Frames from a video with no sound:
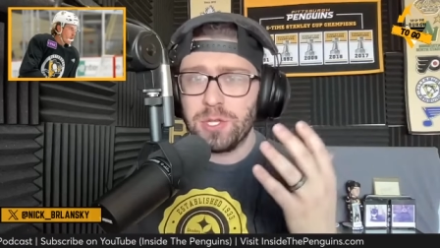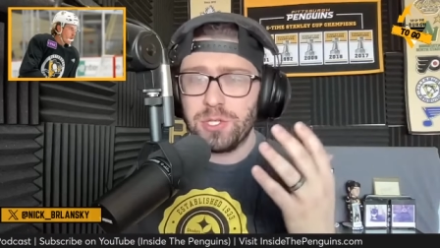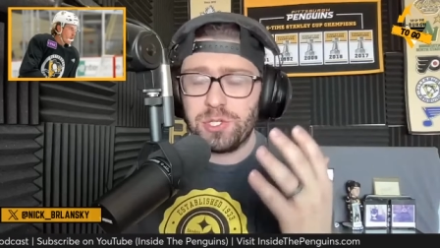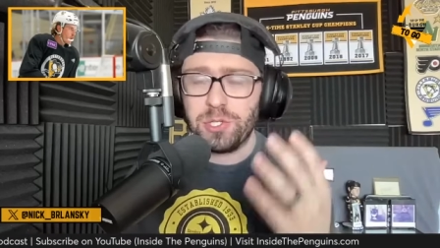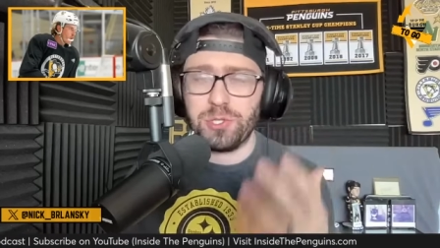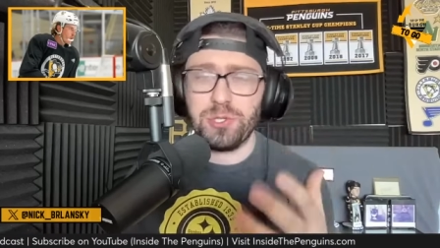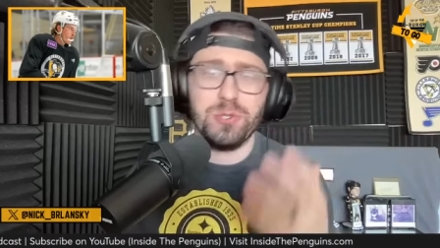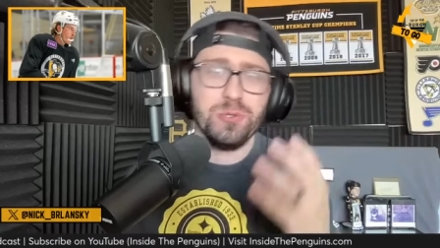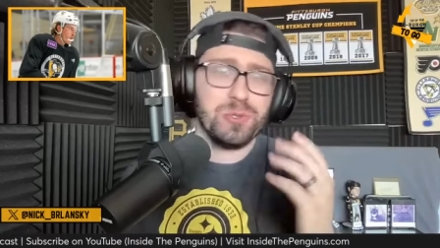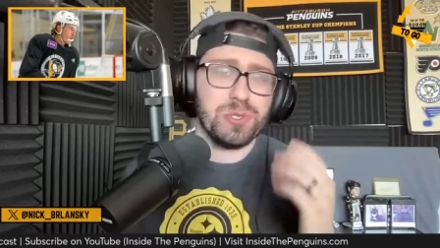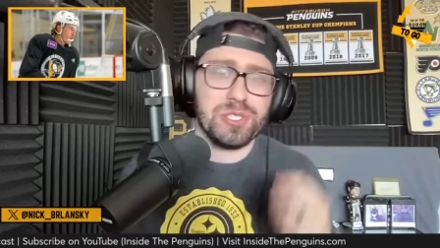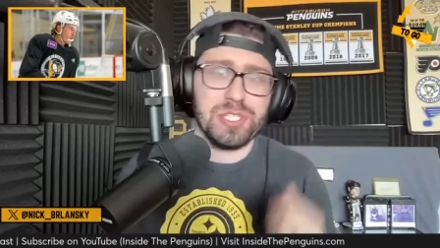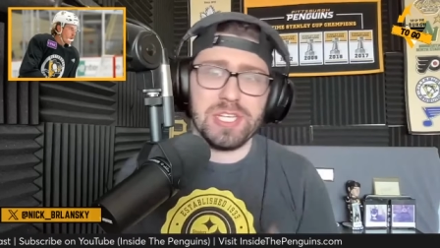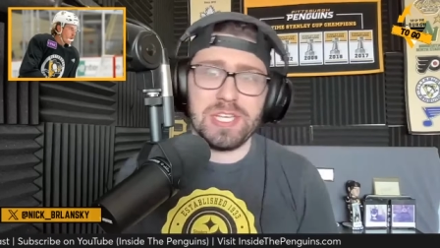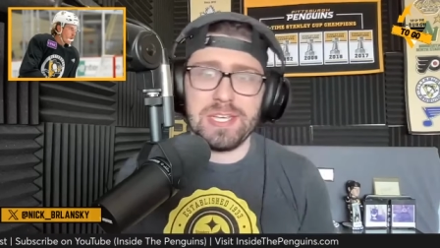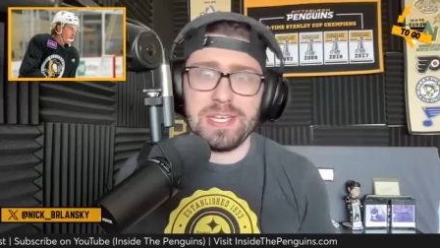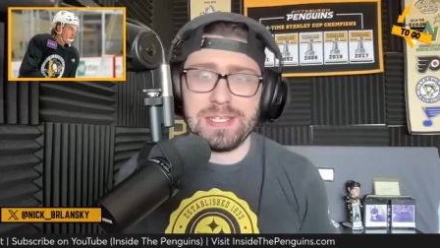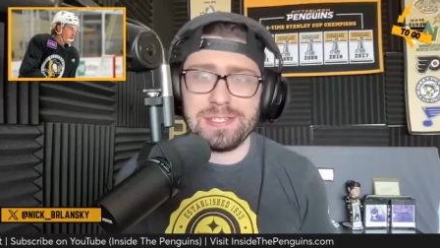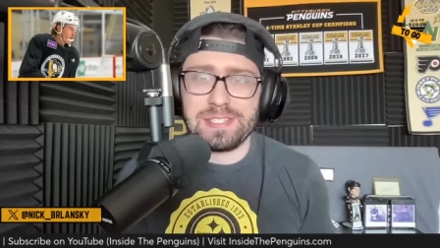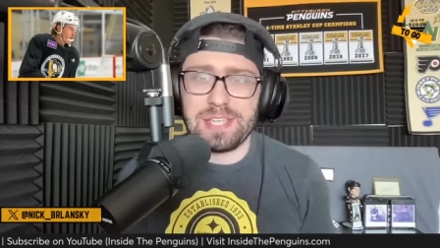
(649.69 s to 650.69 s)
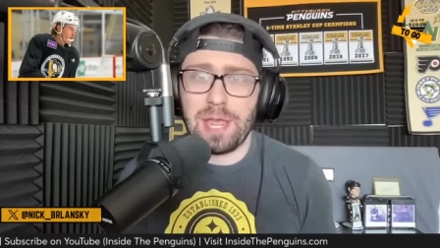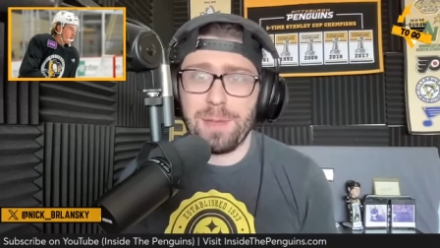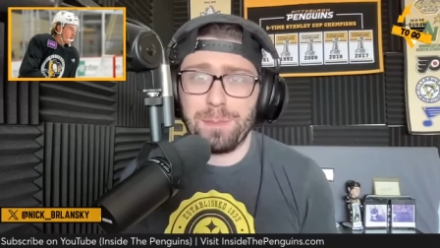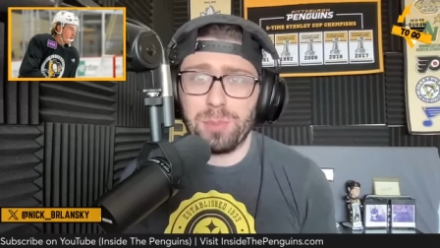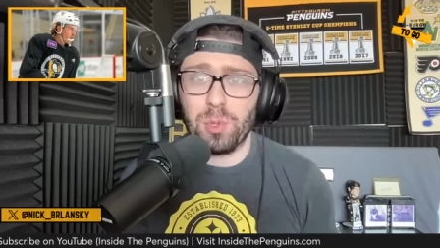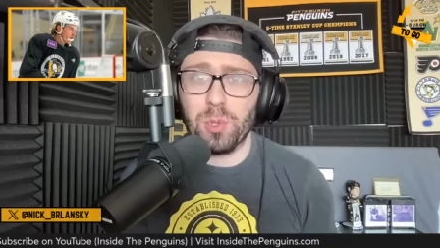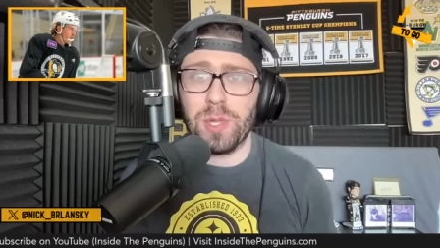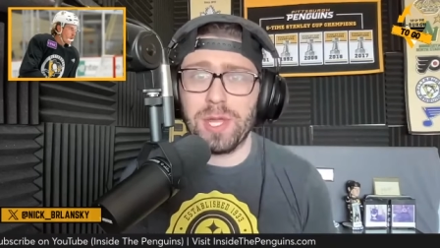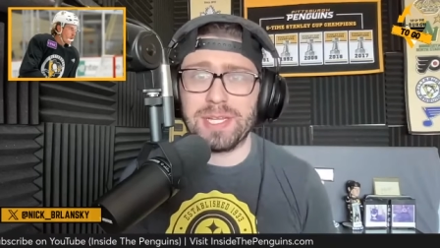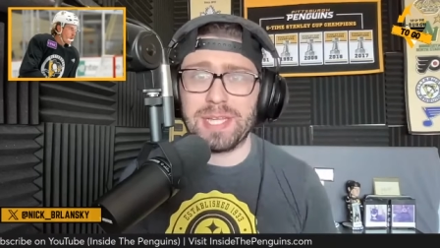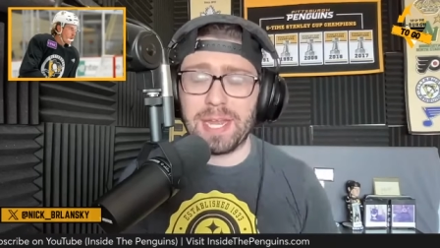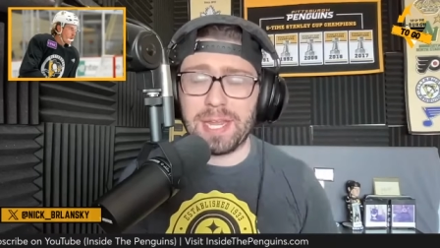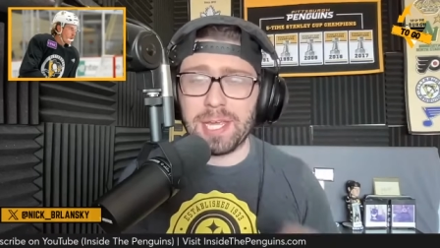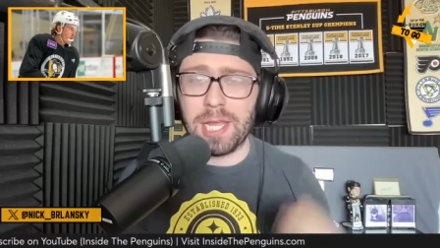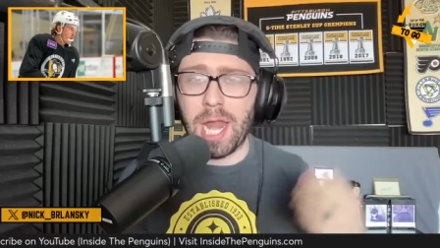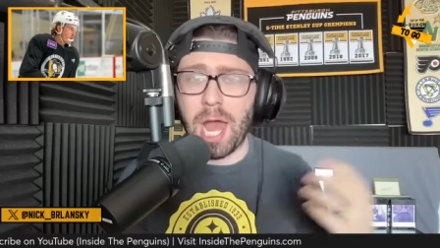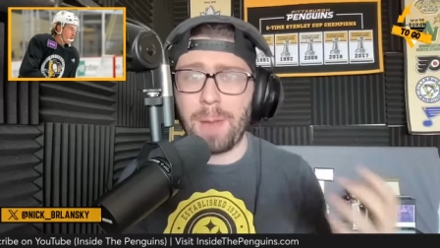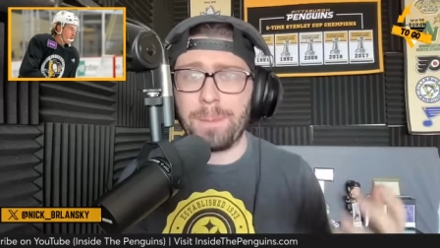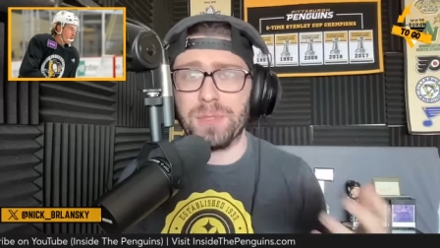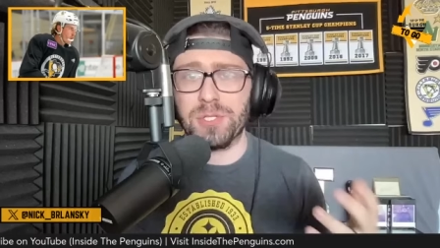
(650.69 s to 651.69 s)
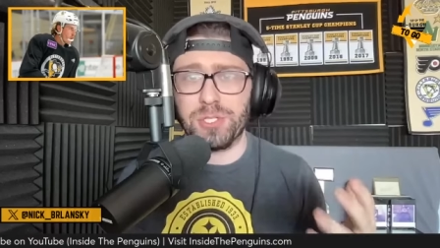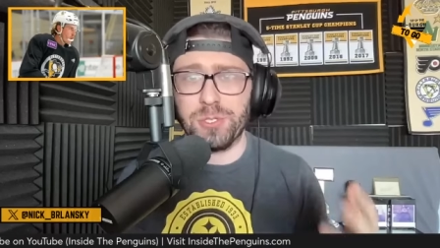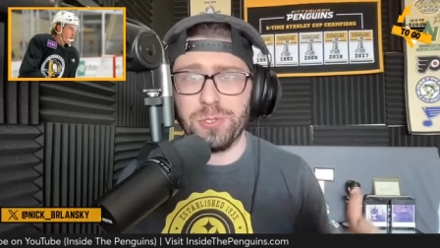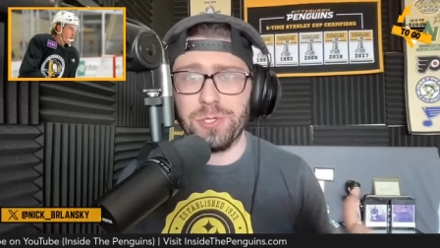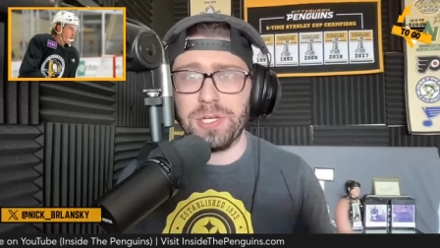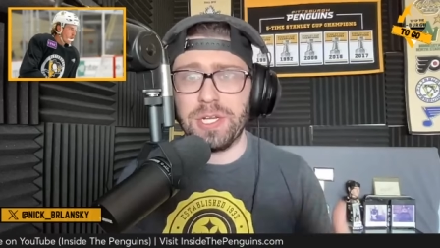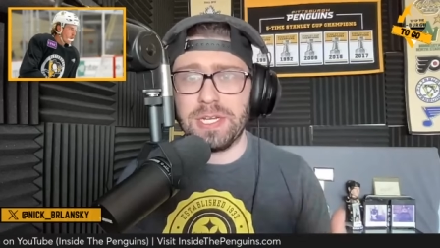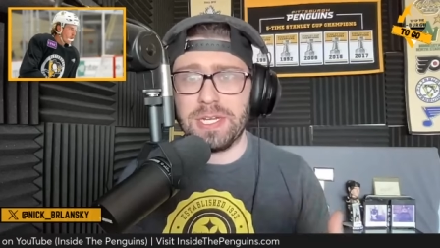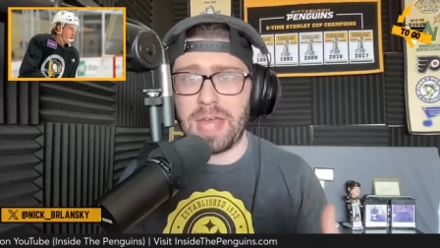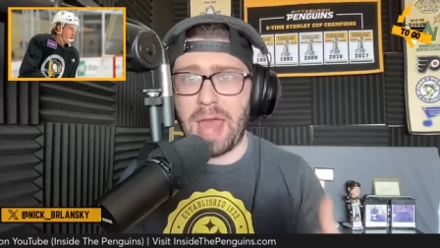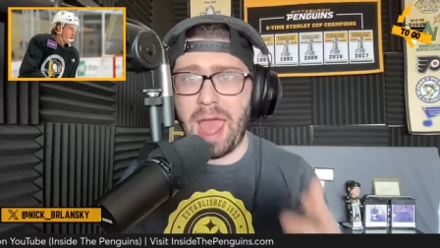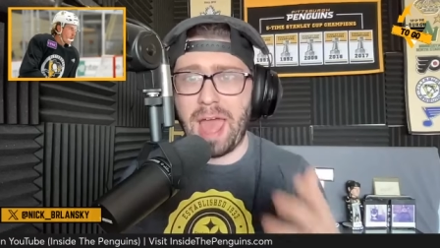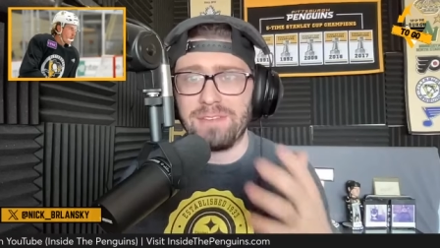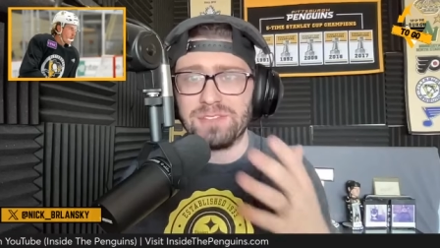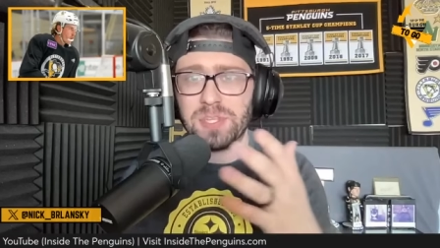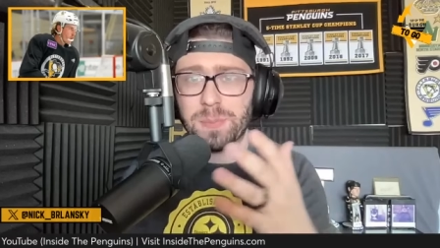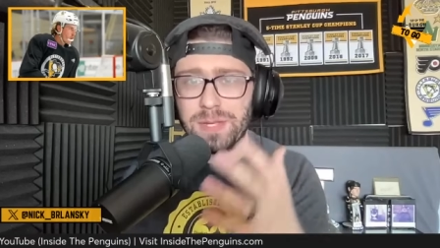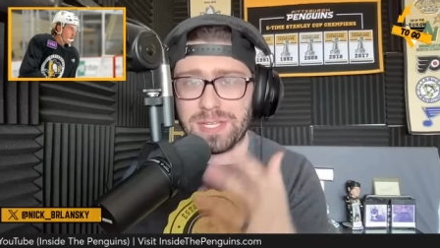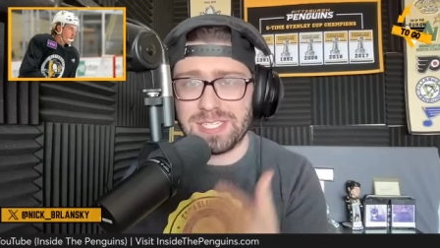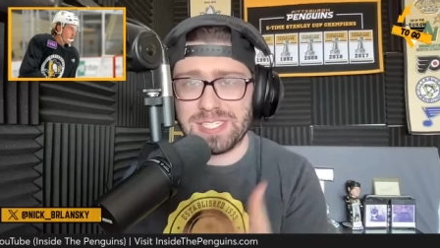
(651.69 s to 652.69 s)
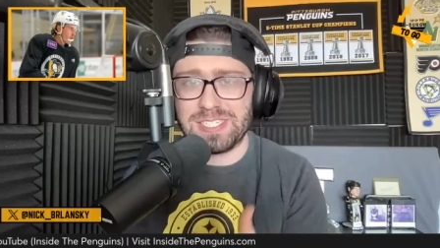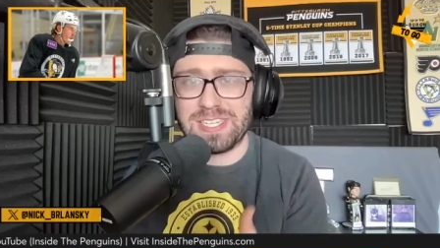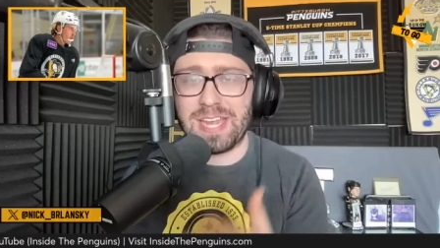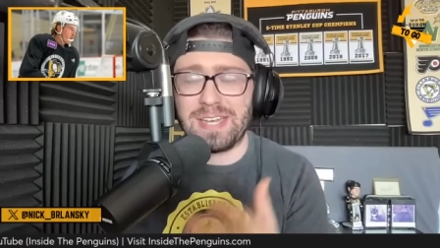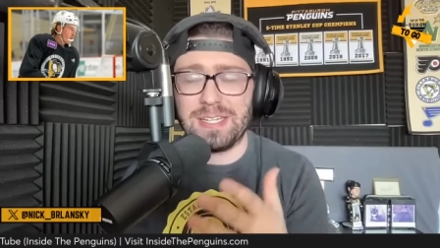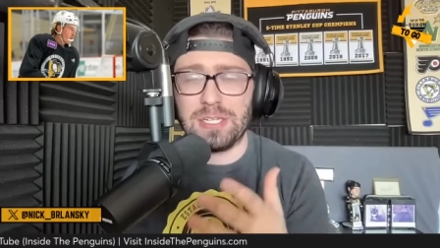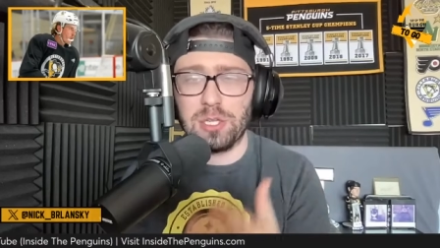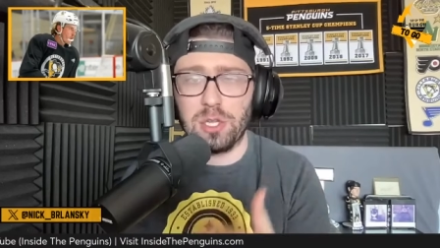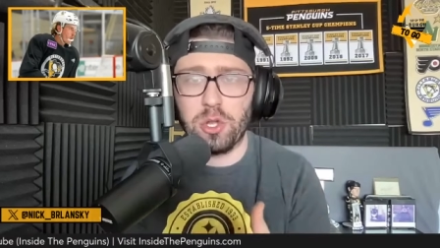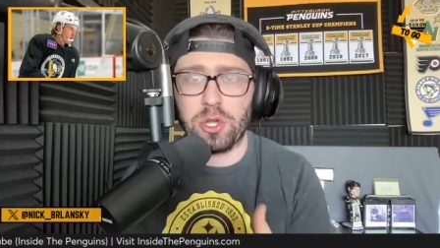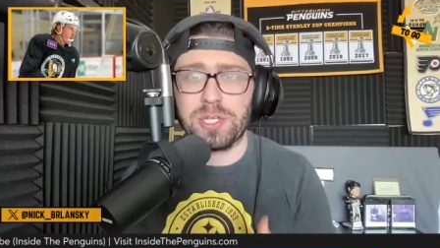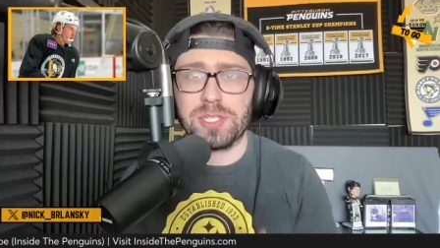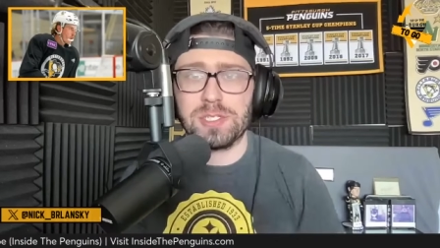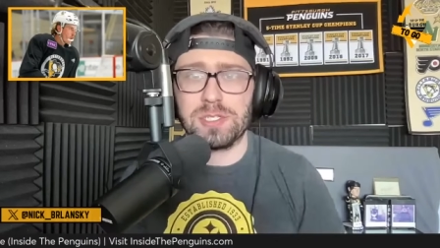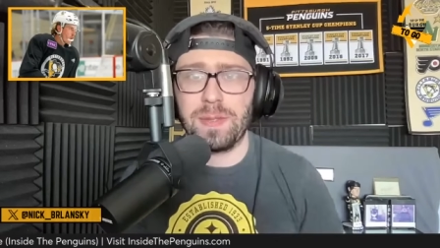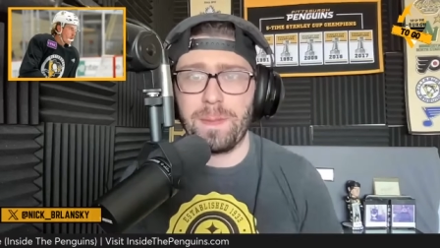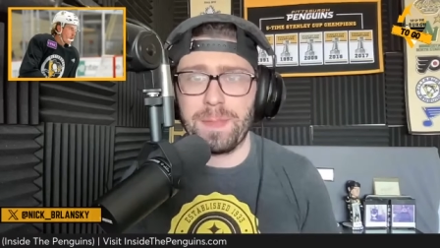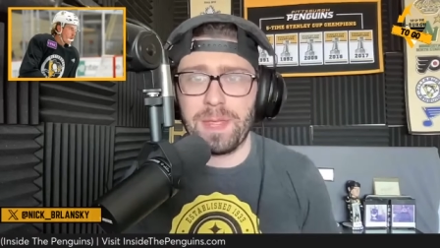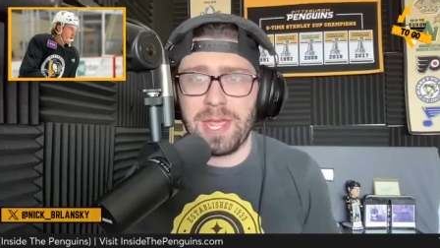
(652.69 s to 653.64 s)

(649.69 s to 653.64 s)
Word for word: Do you see Sam Poulin getting an opportunity to have some extended looks